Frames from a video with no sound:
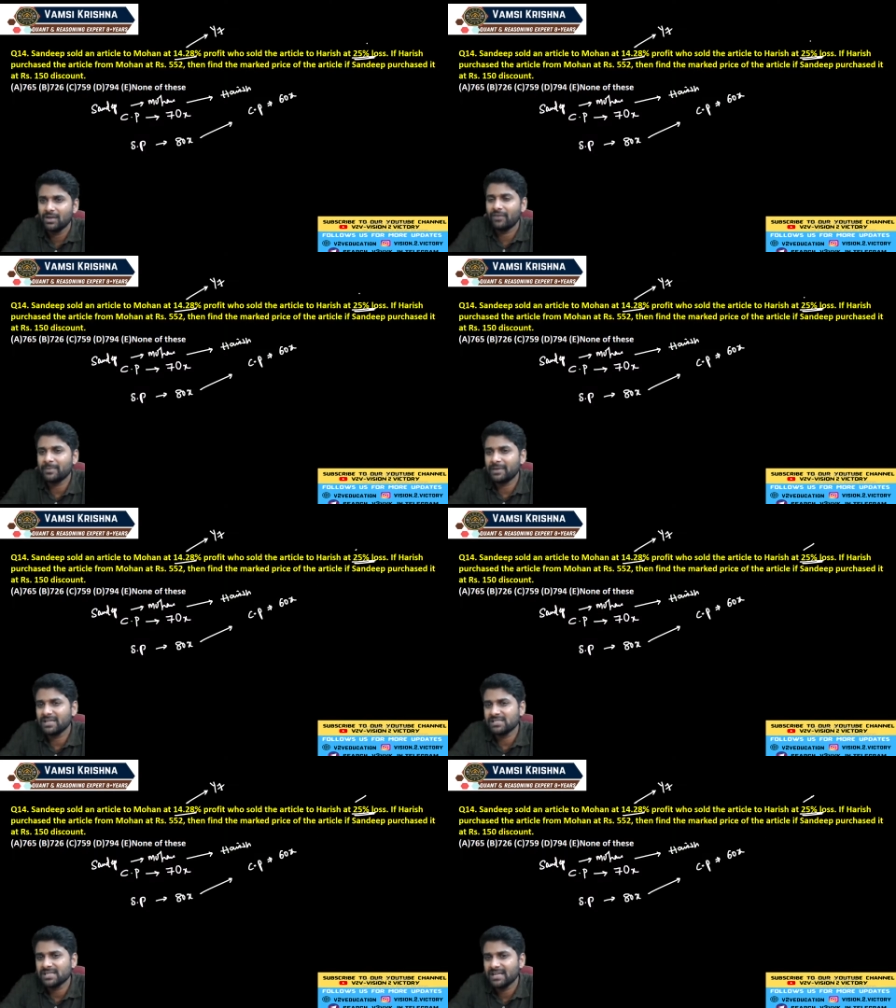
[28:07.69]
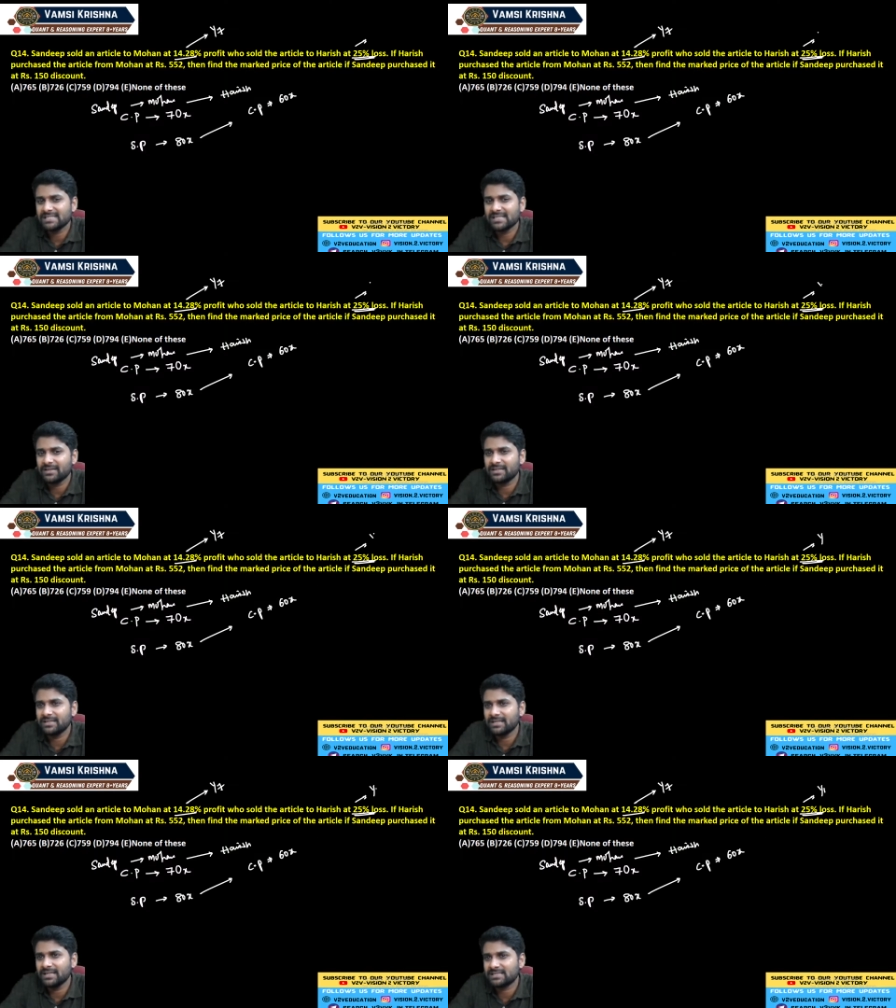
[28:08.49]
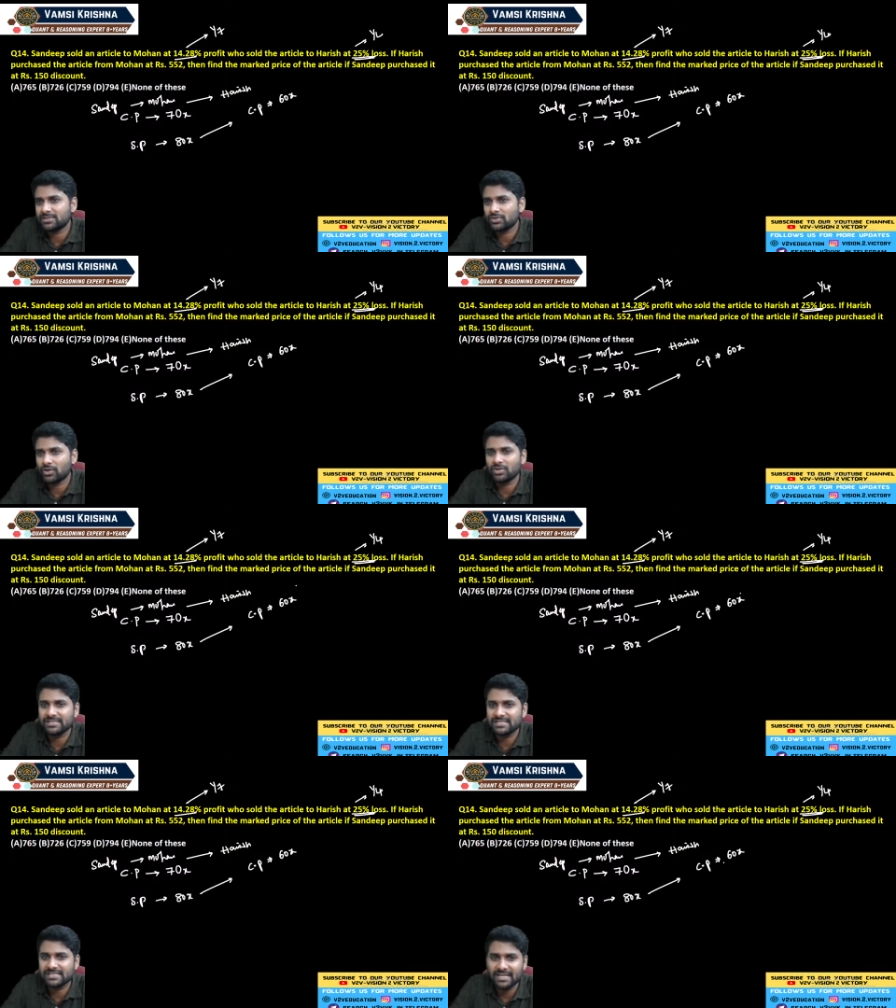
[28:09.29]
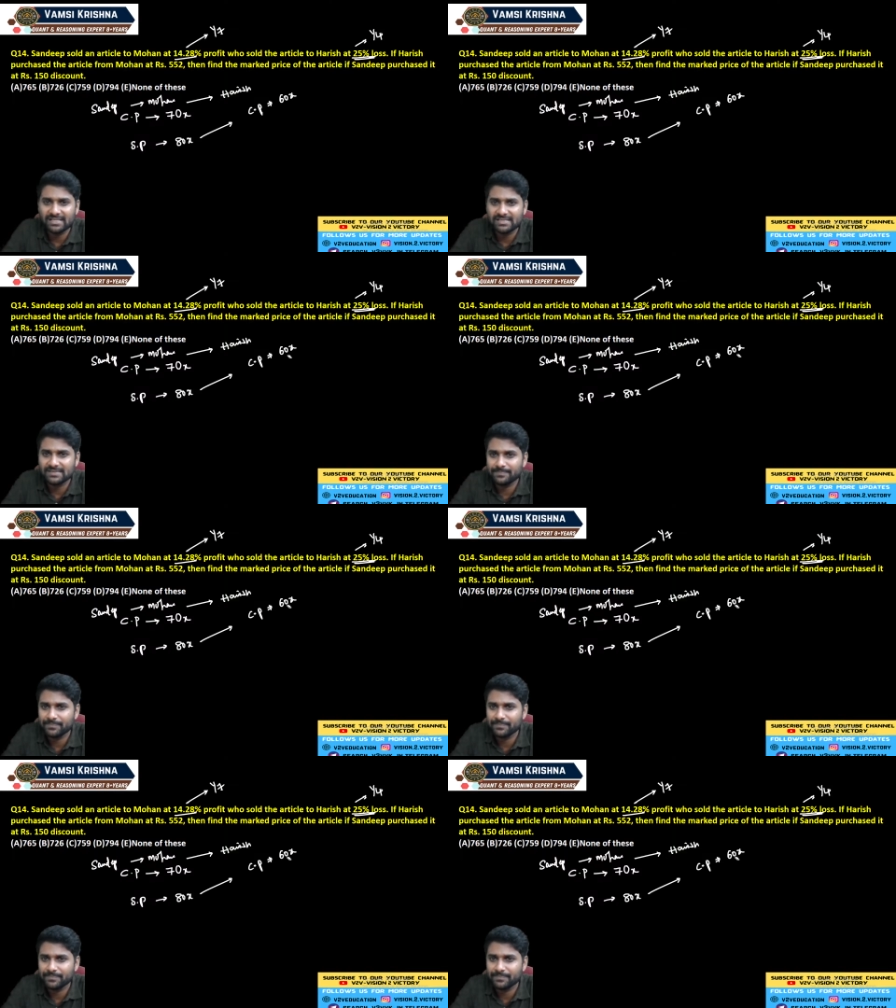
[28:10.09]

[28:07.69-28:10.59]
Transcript: Why? Because it's so not 60x.